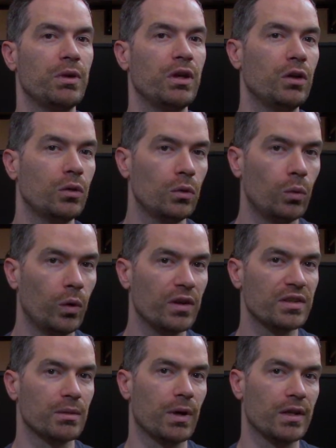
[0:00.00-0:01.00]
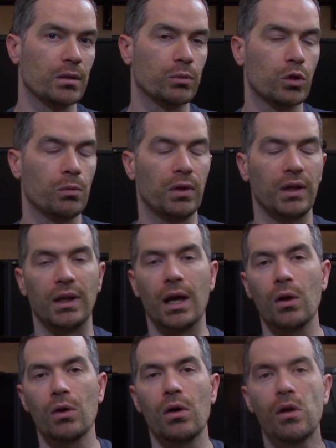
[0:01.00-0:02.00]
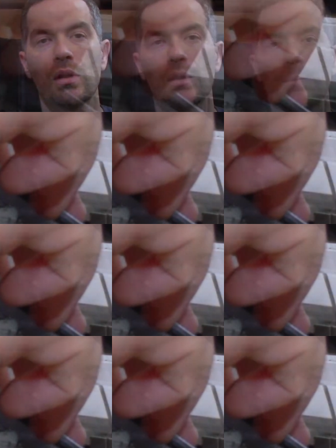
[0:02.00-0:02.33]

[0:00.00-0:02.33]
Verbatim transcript: P U with some isopropylene alcohol,